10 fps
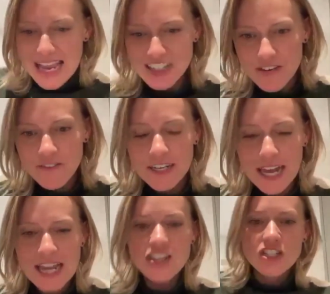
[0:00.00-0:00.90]
different
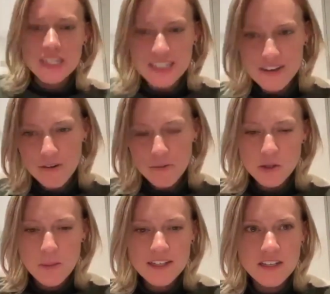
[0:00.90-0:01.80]
ages and different
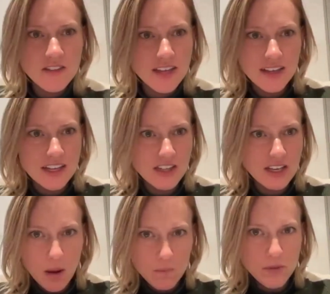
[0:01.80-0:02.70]
perspectives, I think is like
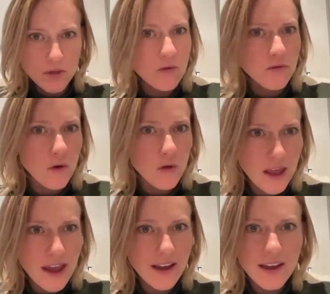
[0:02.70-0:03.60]
a beautiful
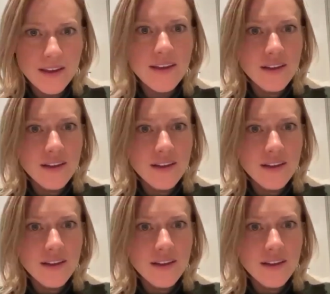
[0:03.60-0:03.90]
thing.